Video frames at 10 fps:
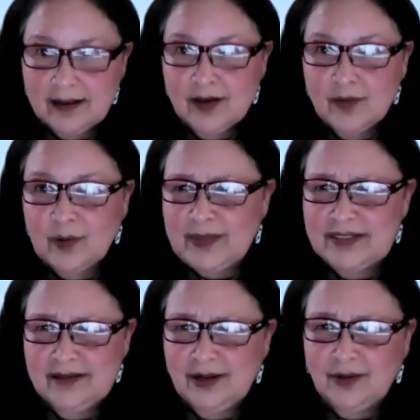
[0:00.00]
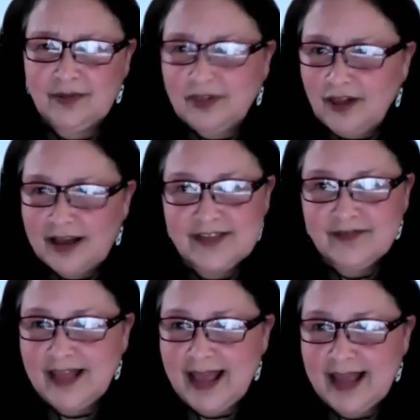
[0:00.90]
When we, the loss of
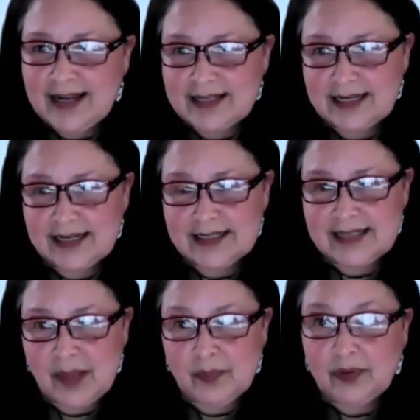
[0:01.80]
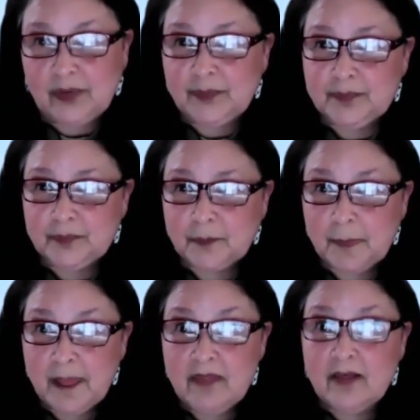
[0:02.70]
land as an example,
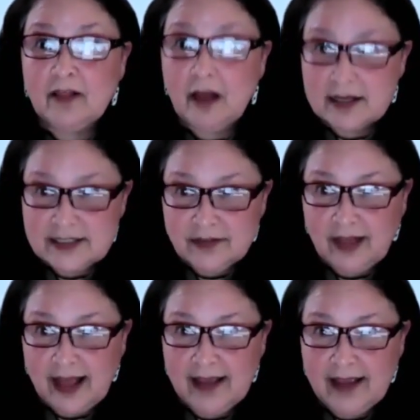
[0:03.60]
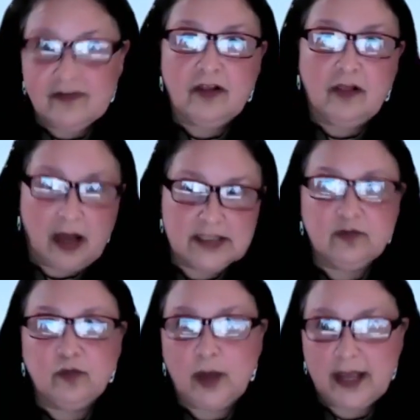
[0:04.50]
the loss of life, the loss of
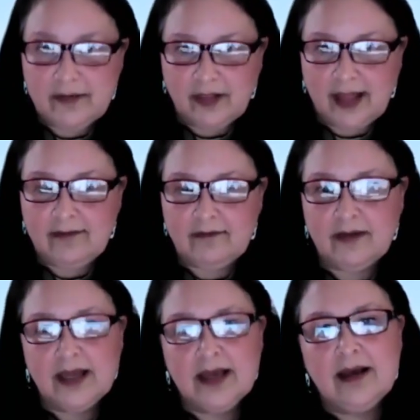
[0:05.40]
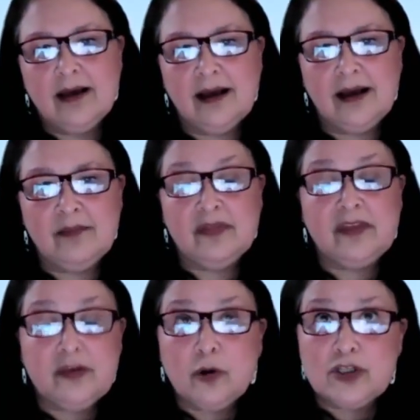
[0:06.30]
way of life.
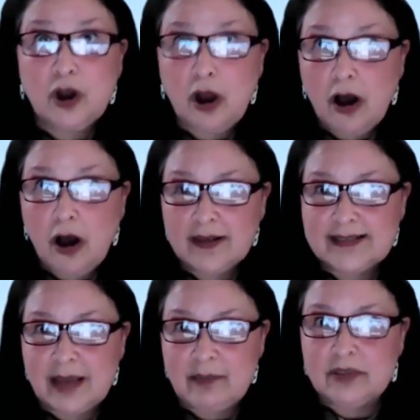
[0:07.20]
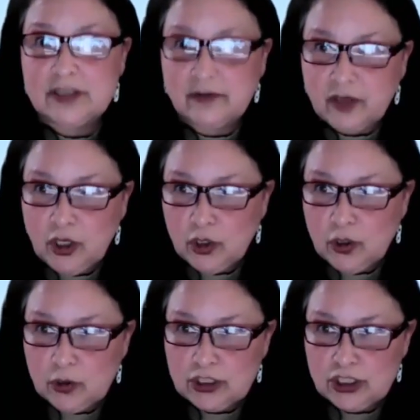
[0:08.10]
Those are all examples of
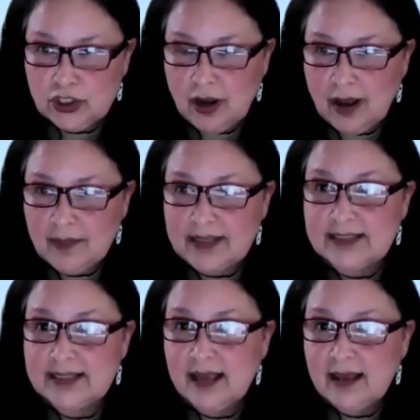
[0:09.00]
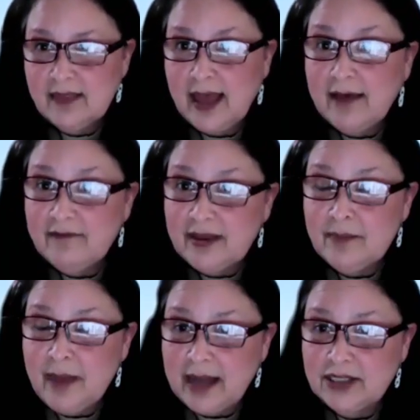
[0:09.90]
huge traumas that have
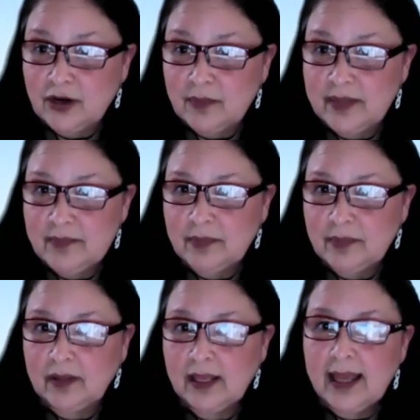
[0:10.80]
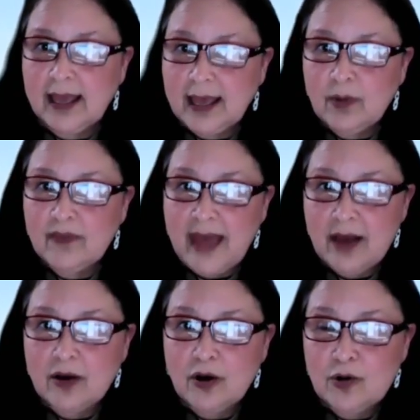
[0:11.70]
impacted our people. And when
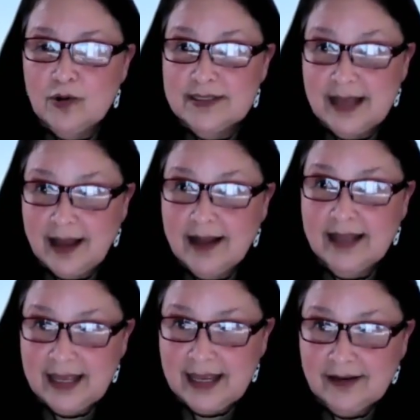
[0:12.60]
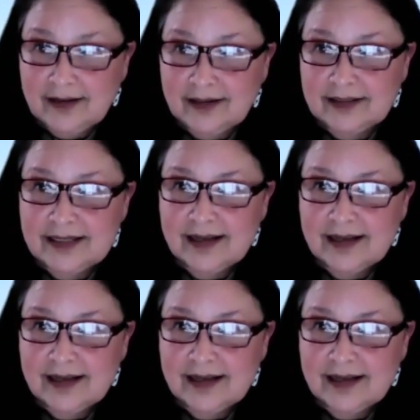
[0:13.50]
that goes unhealed,